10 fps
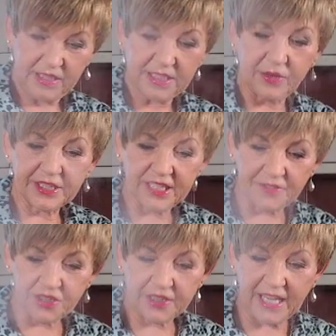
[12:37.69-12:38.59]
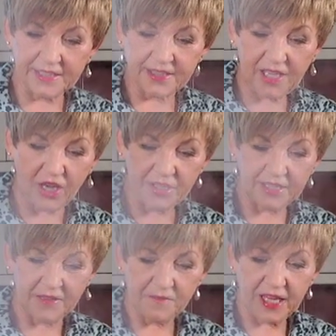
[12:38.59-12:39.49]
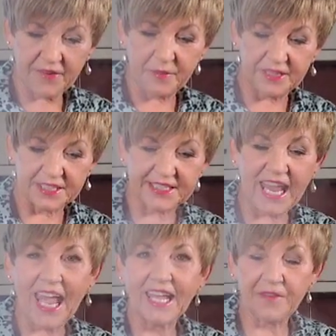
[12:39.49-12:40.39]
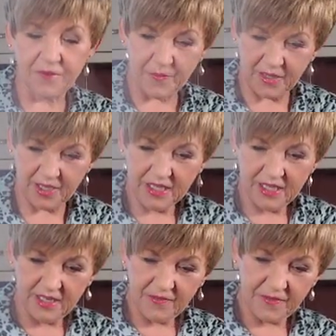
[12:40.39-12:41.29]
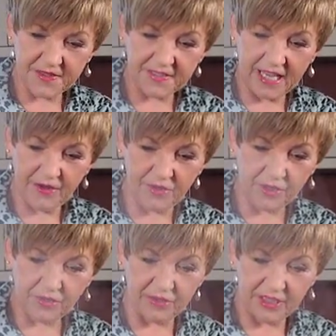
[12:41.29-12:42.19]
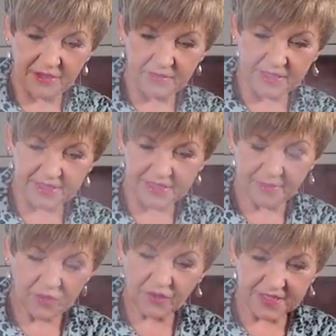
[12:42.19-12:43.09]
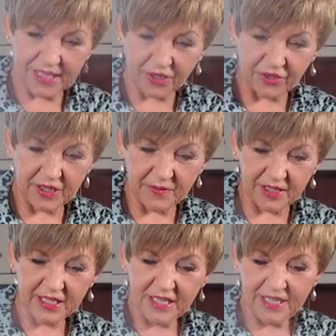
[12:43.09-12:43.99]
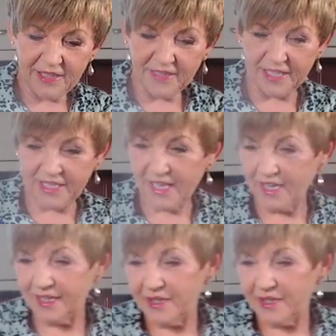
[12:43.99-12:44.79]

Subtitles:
So it gives you that coconut flavour, but the tang from the sour cream is, not the sour cream, the